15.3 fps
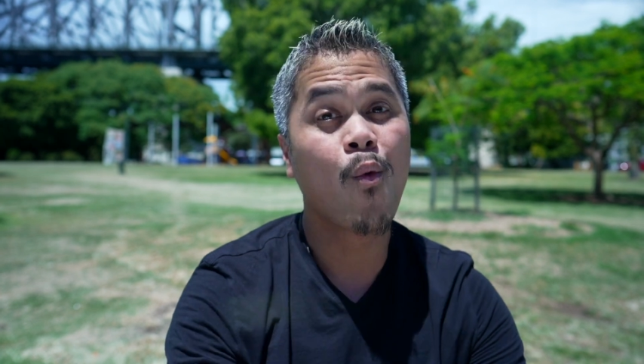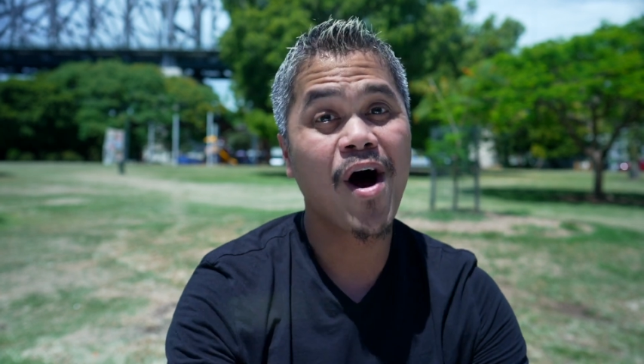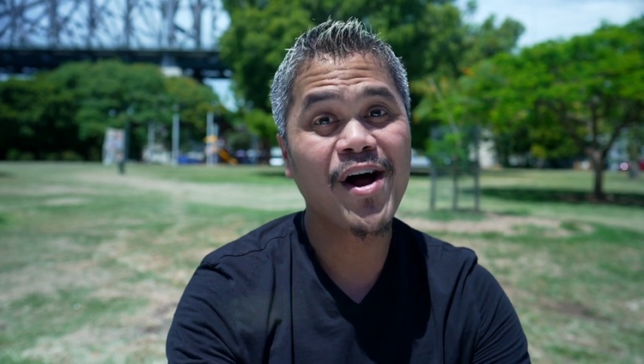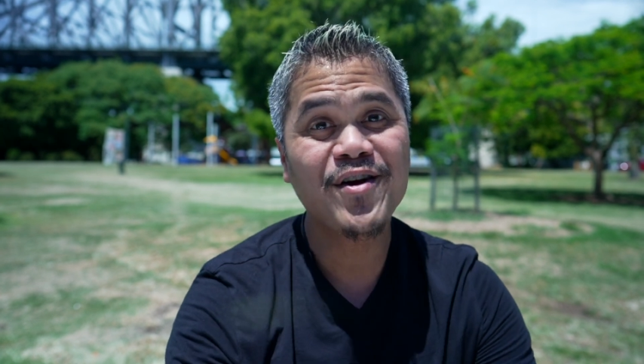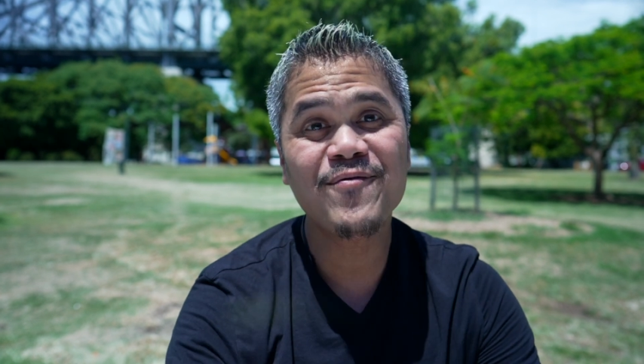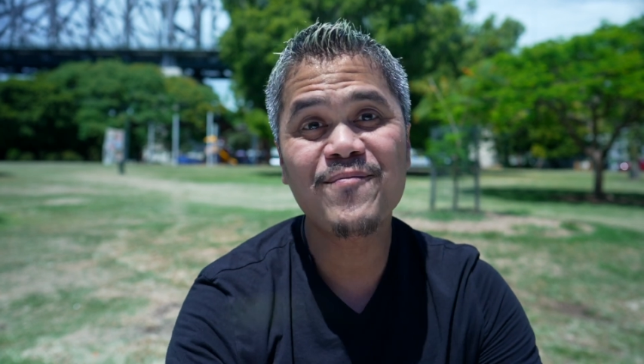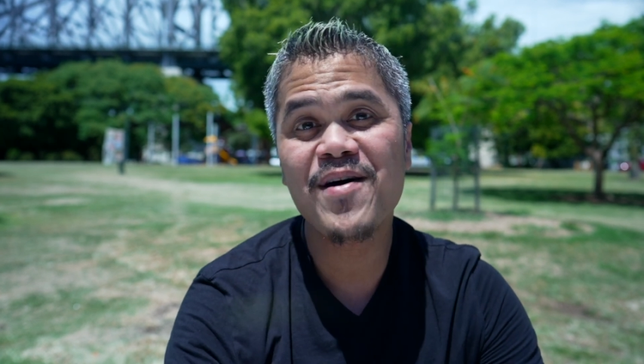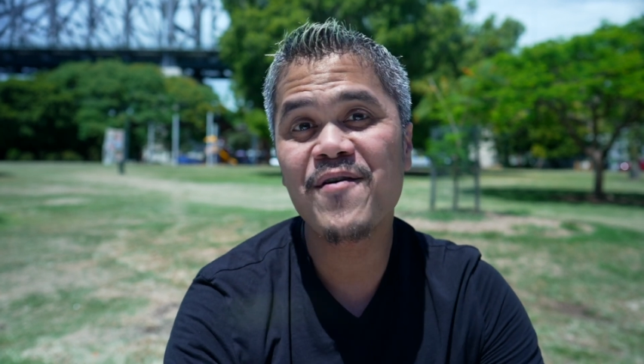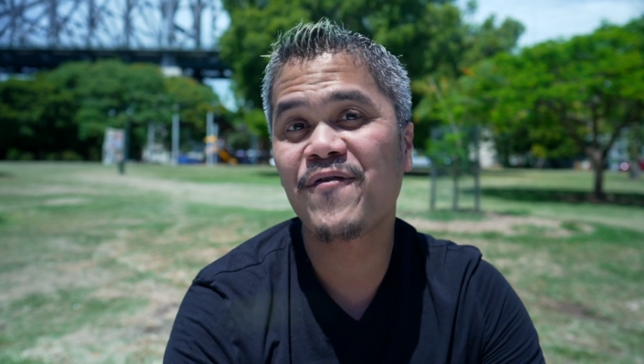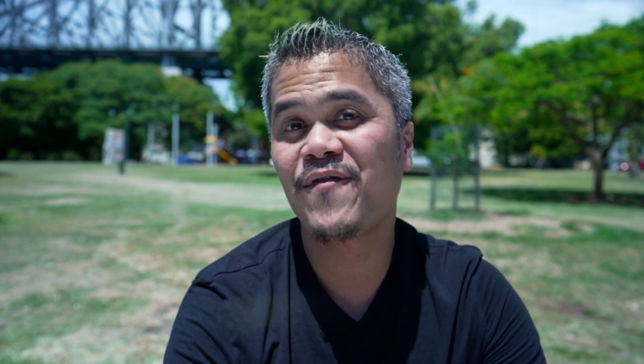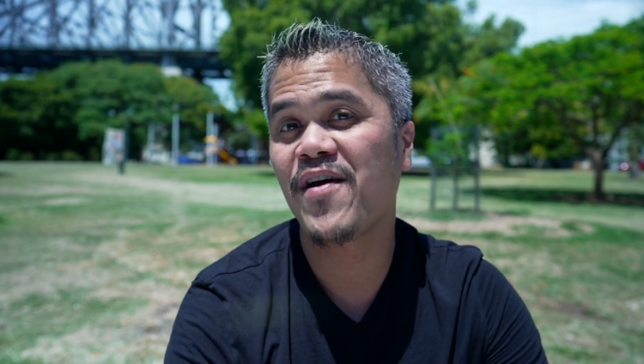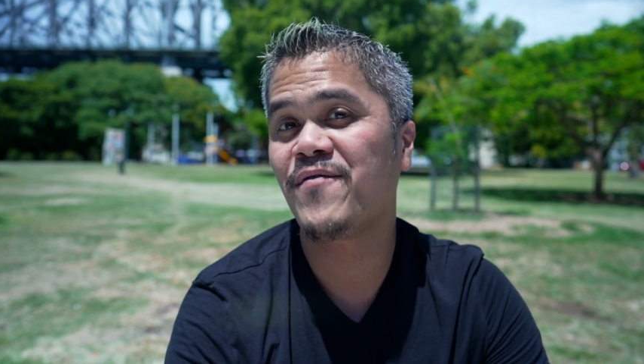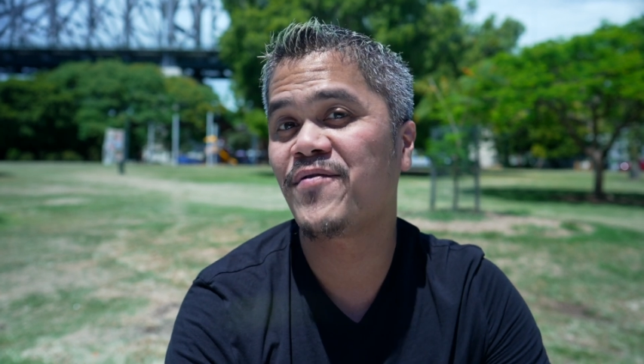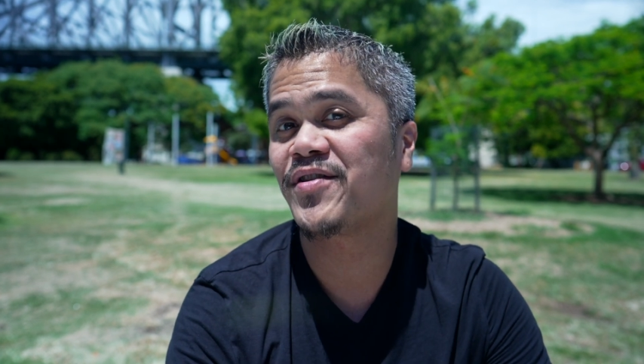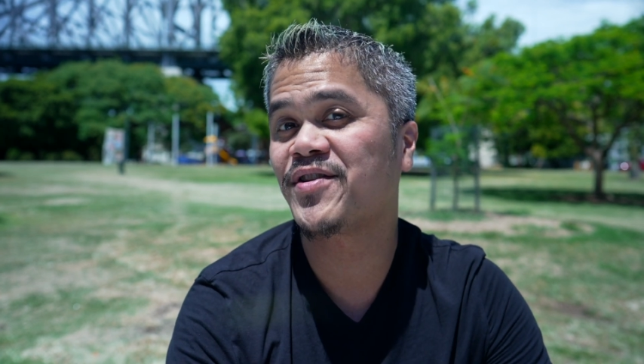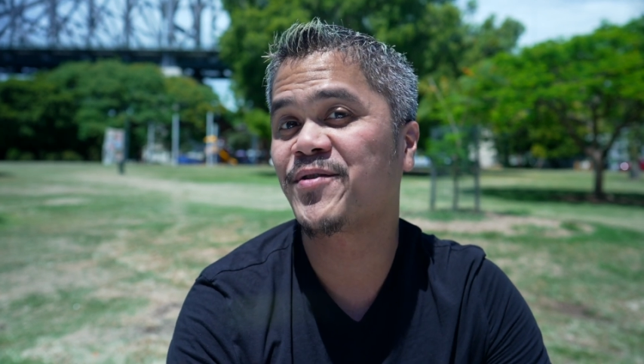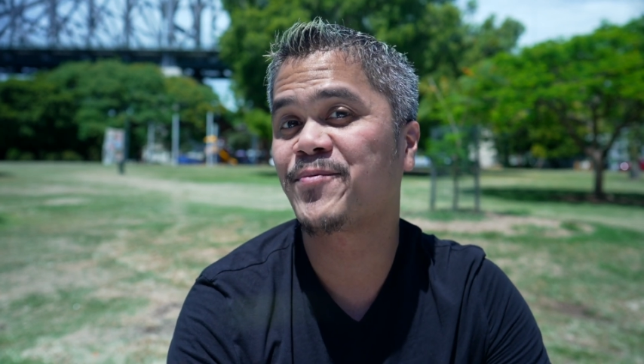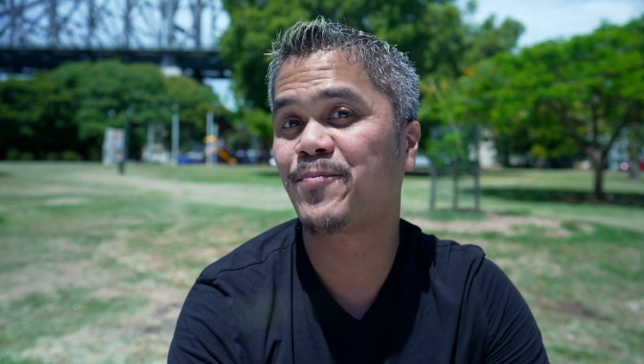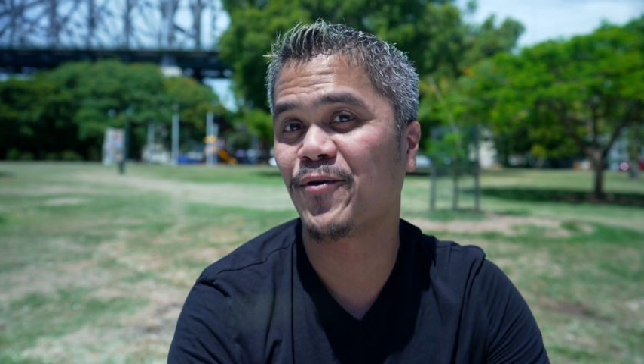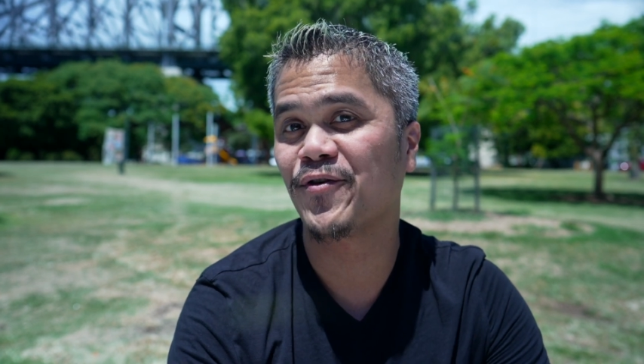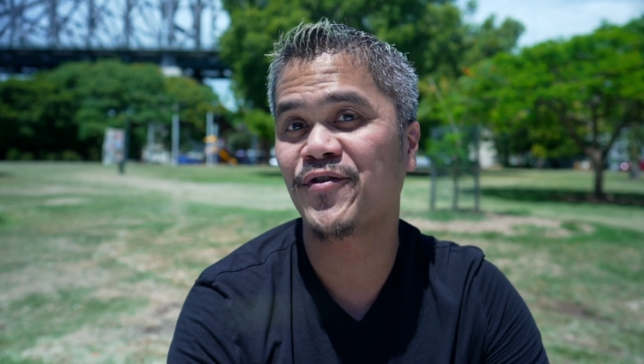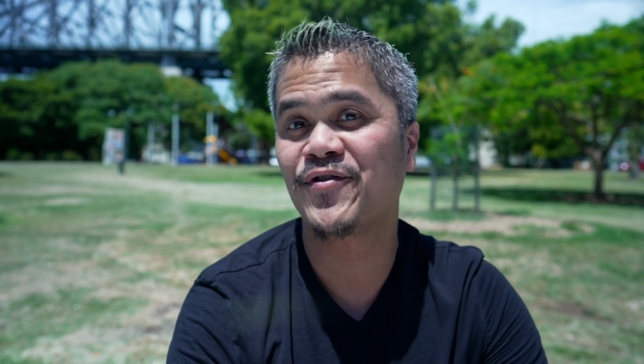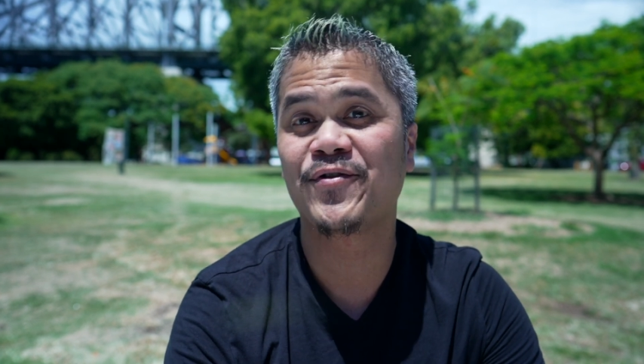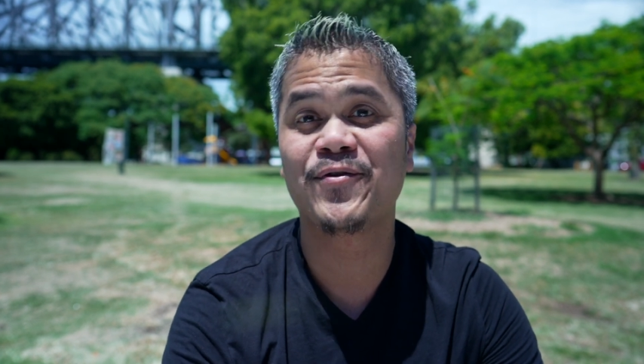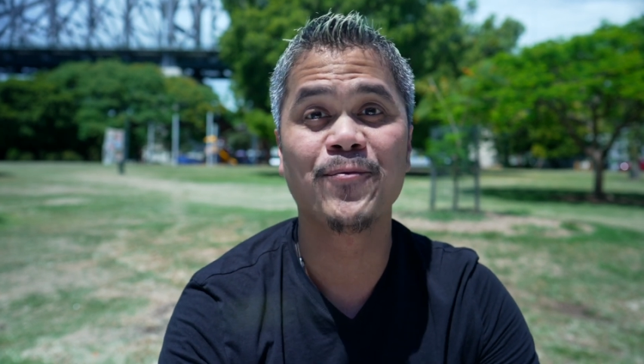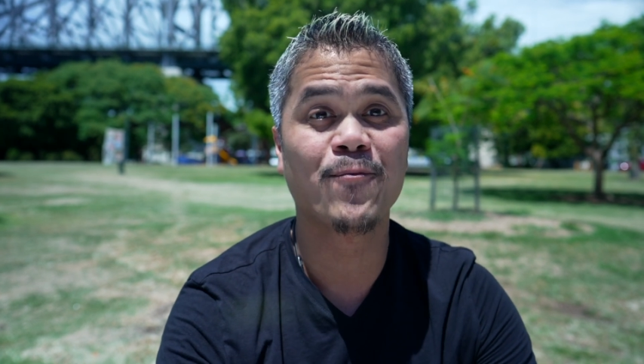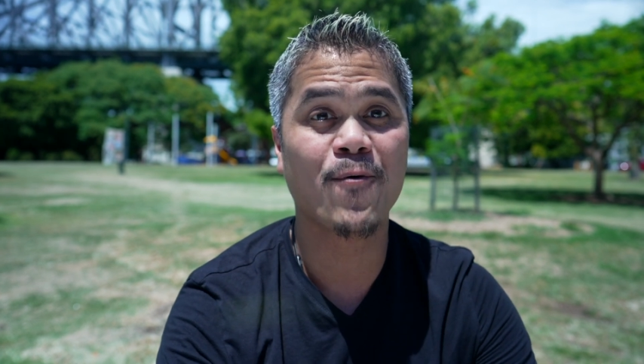One of my favorite sports to